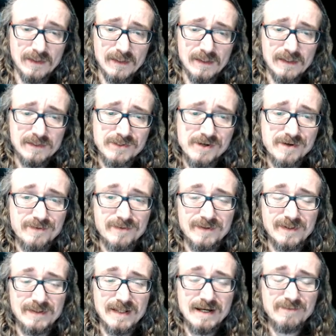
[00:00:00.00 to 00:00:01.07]
So
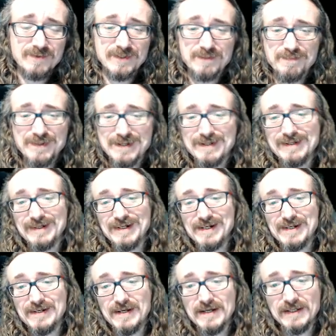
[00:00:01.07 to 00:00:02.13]
that will depend
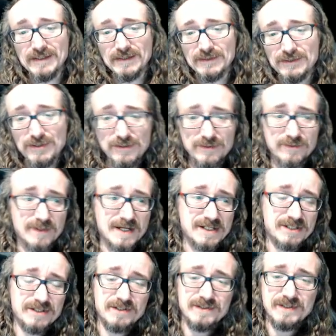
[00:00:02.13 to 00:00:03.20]
on two
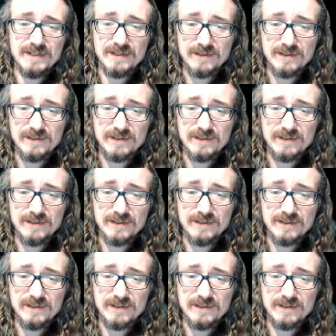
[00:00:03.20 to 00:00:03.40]
criteria,